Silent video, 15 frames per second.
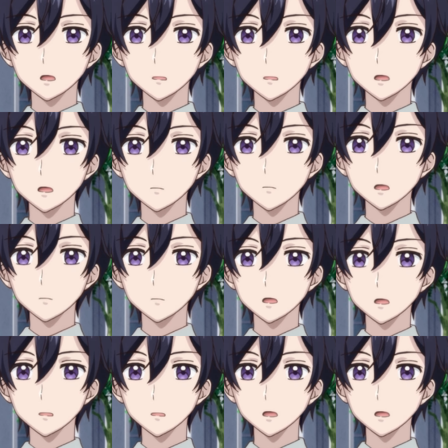Afterward,
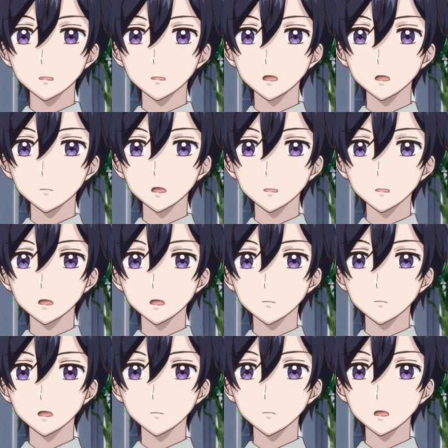he grilled Duke
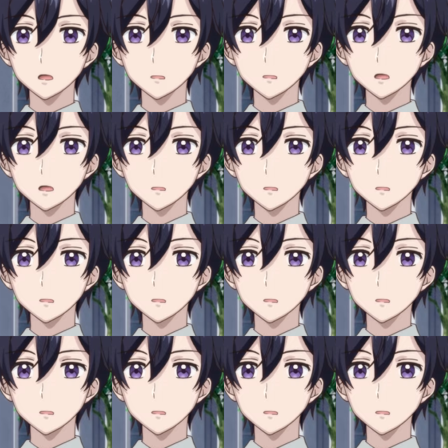on why he'd